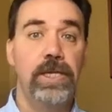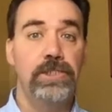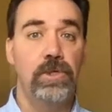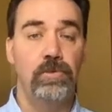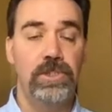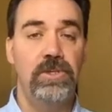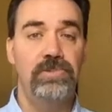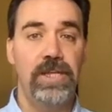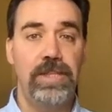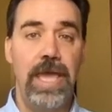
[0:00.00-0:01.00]
So once you've
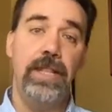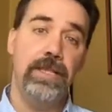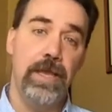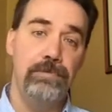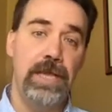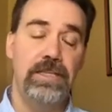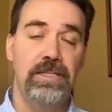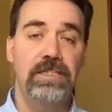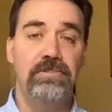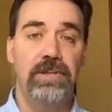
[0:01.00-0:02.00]
done that, come back to
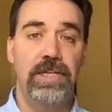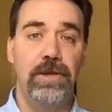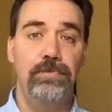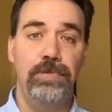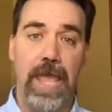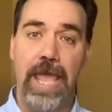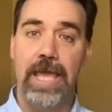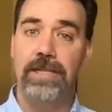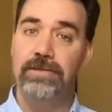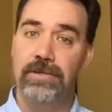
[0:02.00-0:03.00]
this video
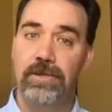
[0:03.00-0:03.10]
and